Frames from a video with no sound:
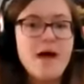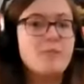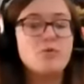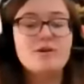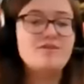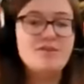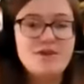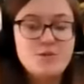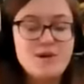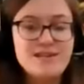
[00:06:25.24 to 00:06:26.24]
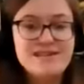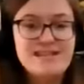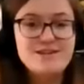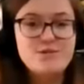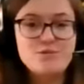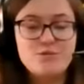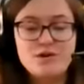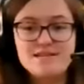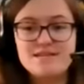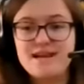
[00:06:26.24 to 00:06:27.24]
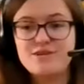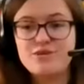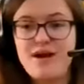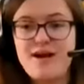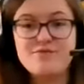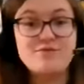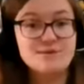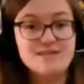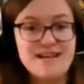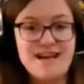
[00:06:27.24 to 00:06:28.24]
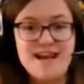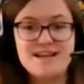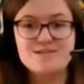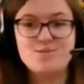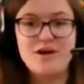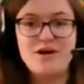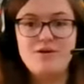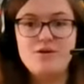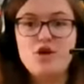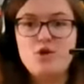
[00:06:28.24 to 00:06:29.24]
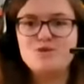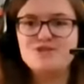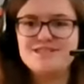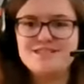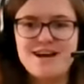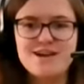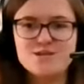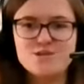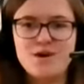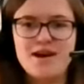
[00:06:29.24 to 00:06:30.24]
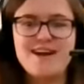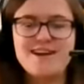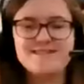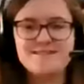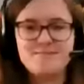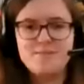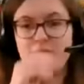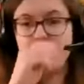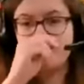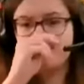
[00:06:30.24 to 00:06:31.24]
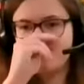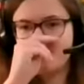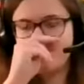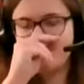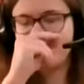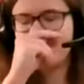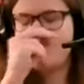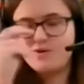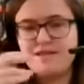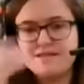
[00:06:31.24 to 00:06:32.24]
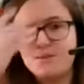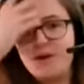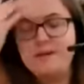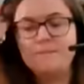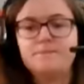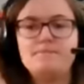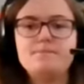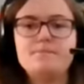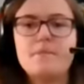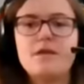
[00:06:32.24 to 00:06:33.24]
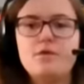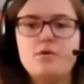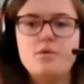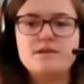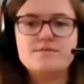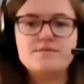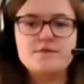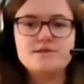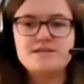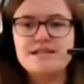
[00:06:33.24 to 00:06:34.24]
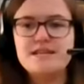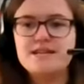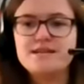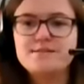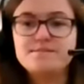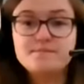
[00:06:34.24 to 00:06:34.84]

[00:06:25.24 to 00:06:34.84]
I'm going to very quickly take you through our second craft for today as well, which is dinosaur eggs. So for this one, you're going to first need